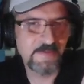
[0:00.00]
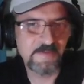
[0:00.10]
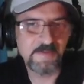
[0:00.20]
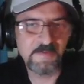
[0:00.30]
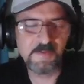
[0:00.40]

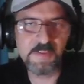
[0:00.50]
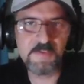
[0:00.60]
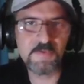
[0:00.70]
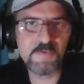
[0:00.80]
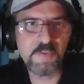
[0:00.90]
Well, as
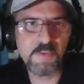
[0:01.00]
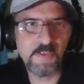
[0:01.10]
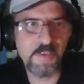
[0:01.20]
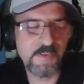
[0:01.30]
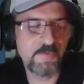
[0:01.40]
you see,
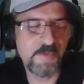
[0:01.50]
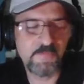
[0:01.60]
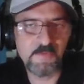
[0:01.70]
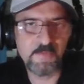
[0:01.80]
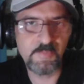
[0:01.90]
even if
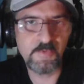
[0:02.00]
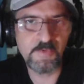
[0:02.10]
the opponent